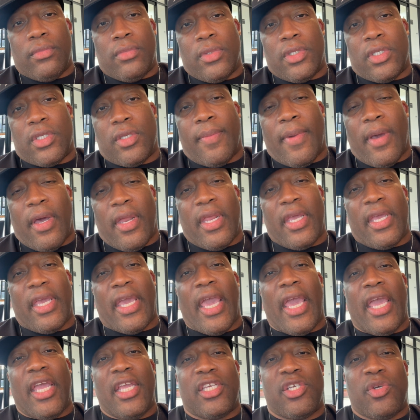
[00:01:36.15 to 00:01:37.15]
it's about
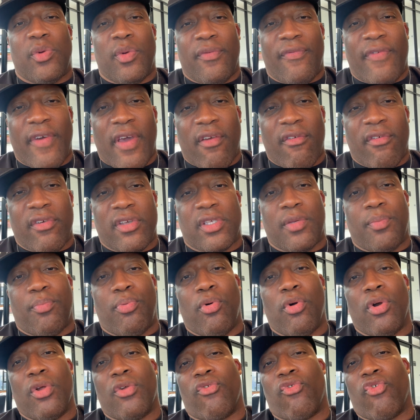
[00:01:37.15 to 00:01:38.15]
engaging with veteran
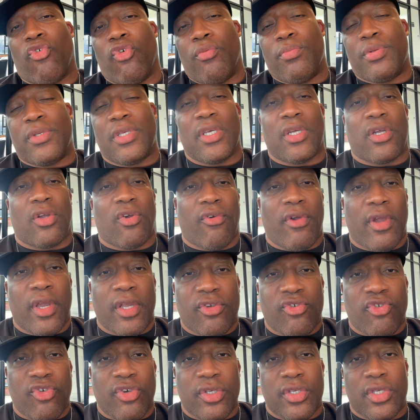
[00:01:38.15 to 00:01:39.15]
support groups and career
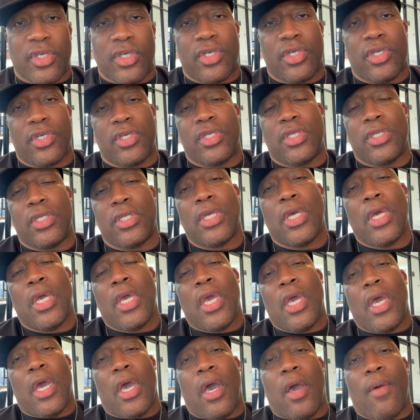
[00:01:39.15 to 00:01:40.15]
transition
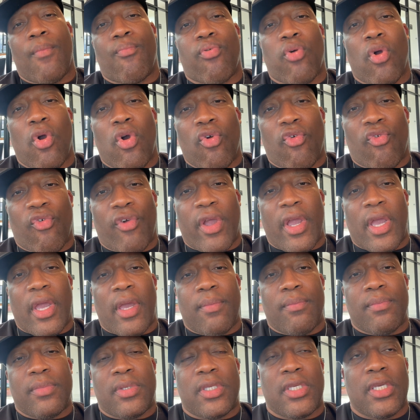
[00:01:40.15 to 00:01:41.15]

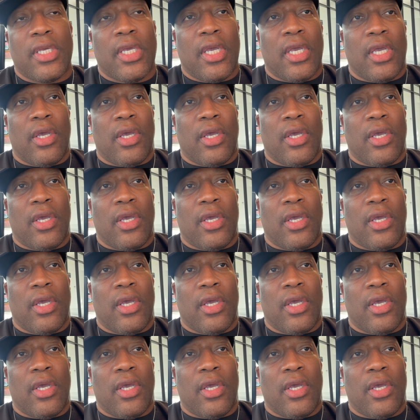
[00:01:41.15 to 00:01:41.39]
programs,